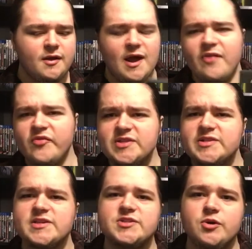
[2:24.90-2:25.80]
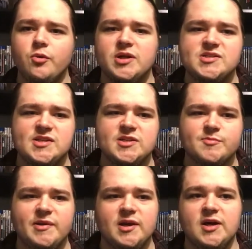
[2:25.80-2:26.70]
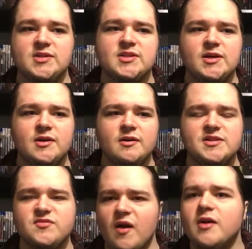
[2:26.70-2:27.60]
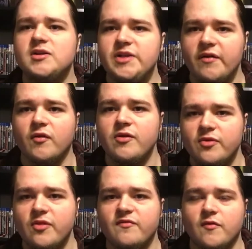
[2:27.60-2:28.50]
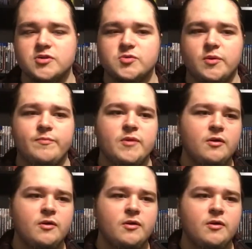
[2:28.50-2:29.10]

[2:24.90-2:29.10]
And this is too, in a sense, because it's very different than the first one.